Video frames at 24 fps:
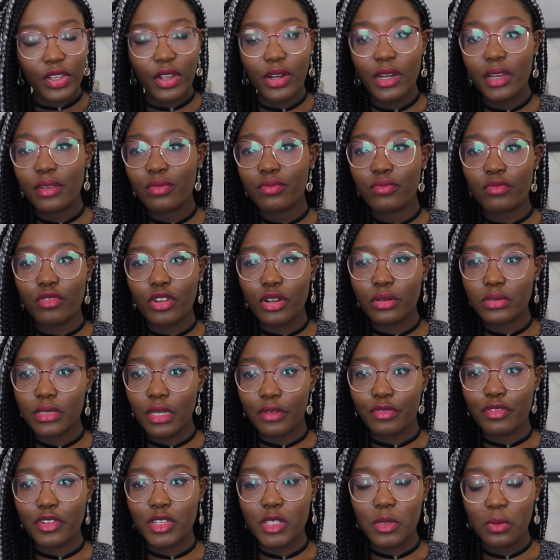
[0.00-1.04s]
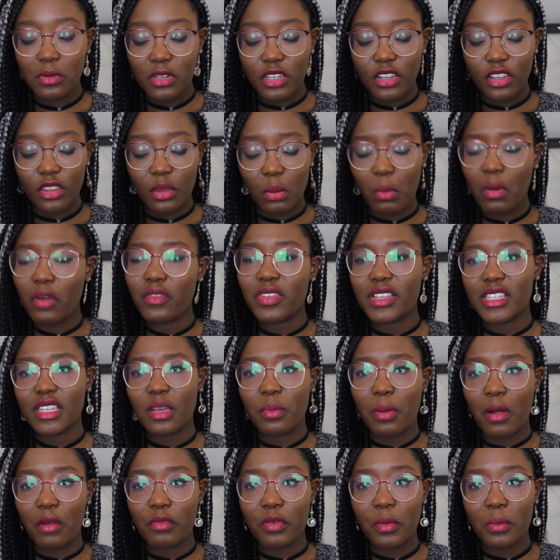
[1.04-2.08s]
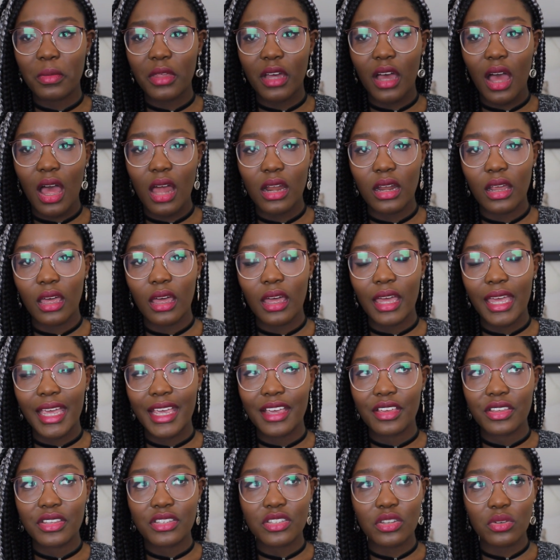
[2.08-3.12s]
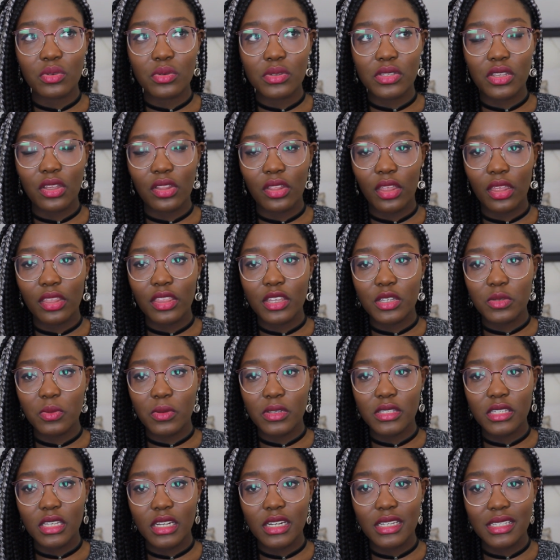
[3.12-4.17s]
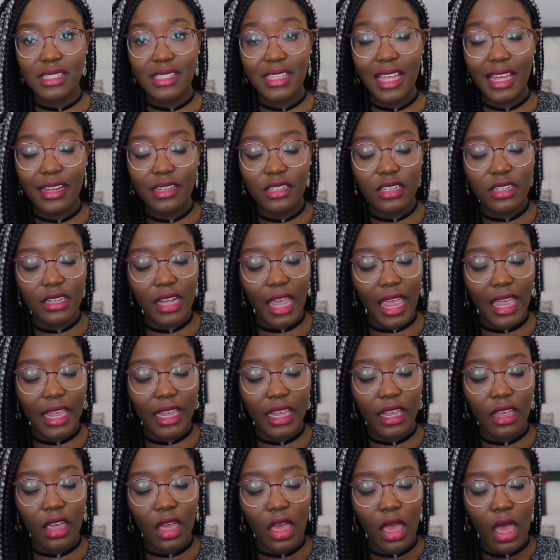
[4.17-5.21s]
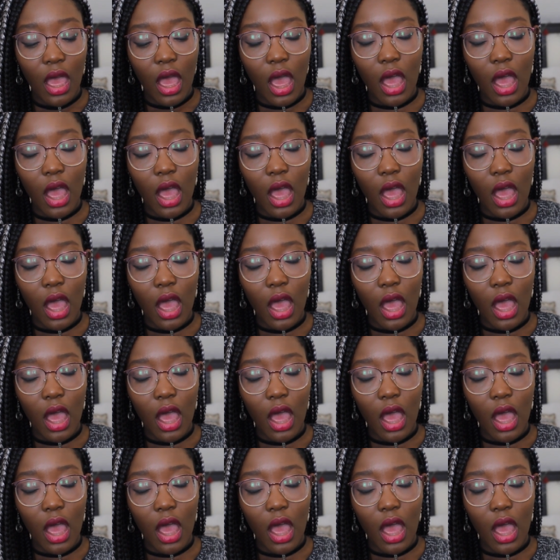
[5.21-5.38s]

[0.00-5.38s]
The only real difference between them, obviously apart from the colour, is also that this one's in a standard 8.